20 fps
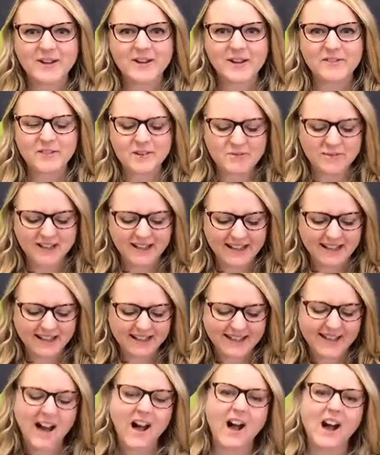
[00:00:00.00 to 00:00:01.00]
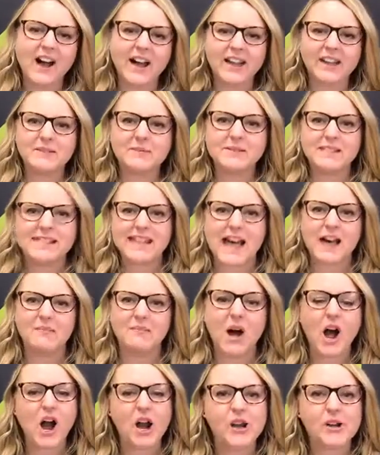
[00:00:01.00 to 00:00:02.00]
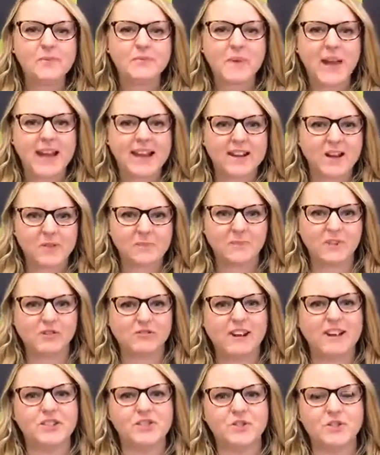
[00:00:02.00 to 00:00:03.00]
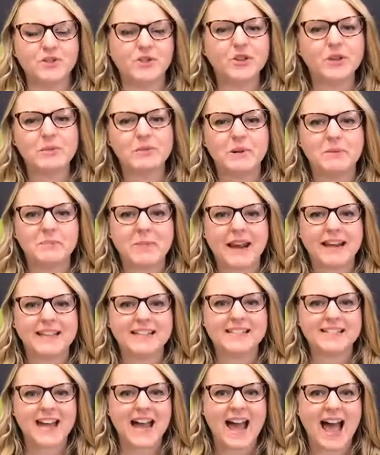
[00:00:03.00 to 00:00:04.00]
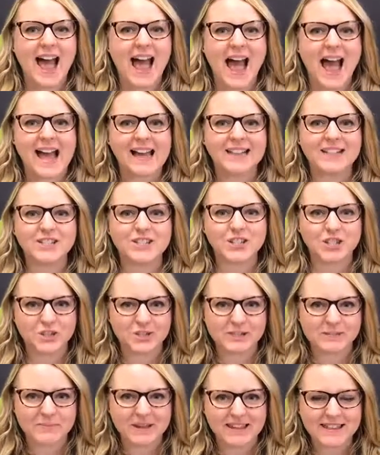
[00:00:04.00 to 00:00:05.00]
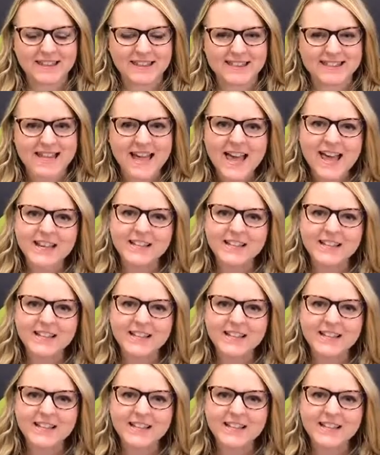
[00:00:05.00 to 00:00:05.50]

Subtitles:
everybody, I am Sam Hope and I'm the Graduate Recruitment Manager at Shoosmiths.